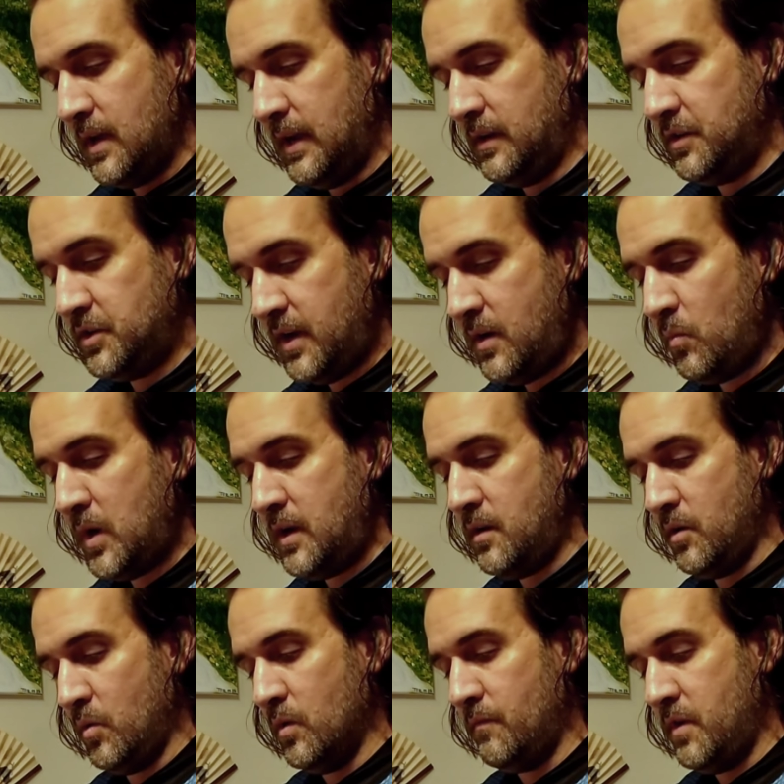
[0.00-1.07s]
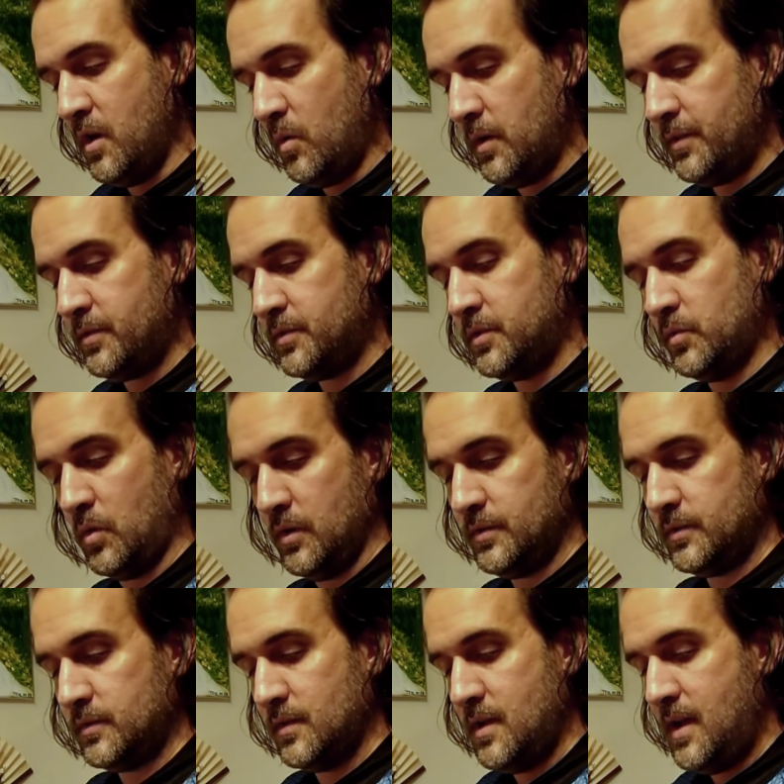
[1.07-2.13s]
and Janeway knew of no other
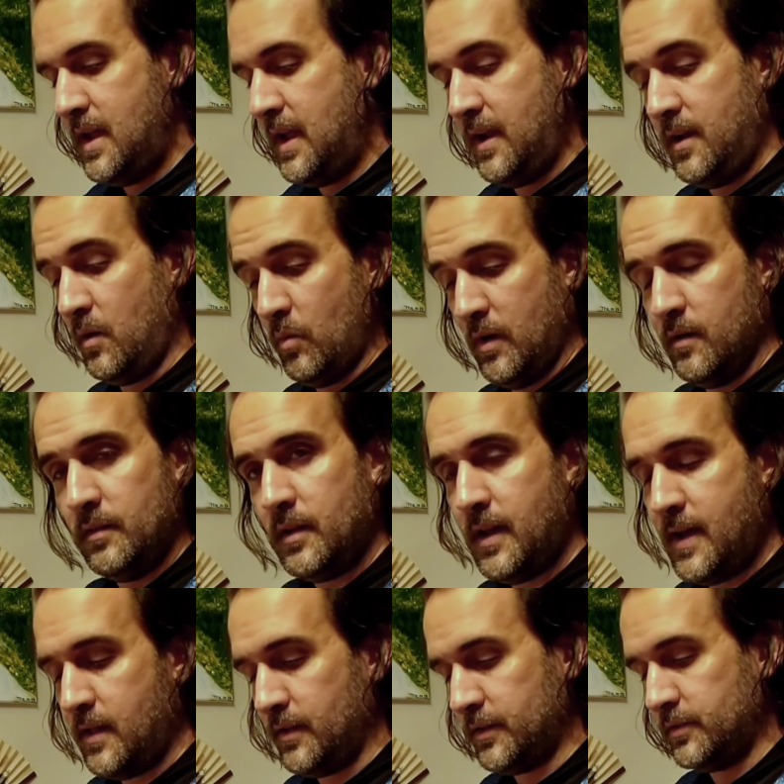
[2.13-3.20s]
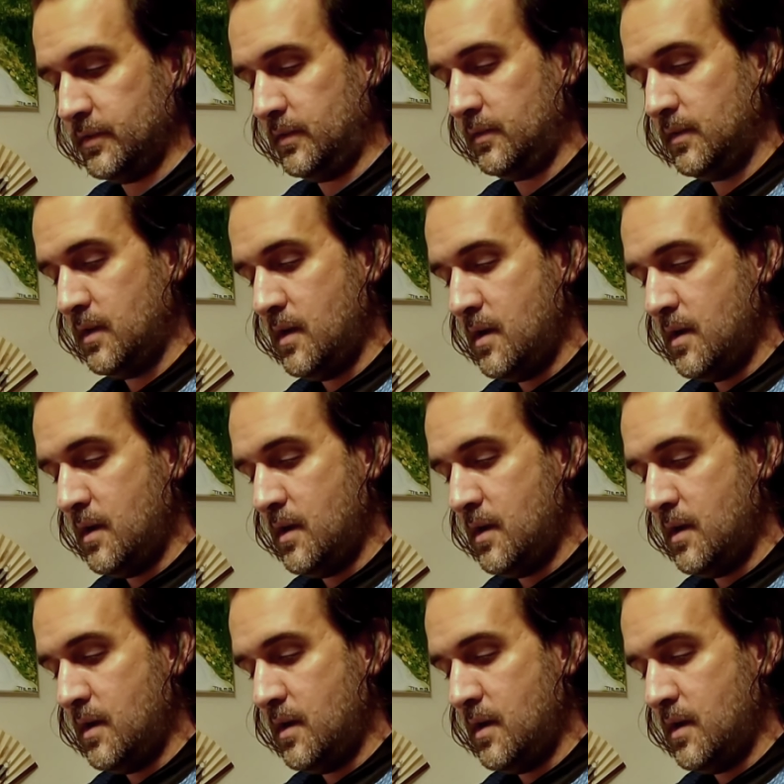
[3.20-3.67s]
source, anywhere in the galaxy,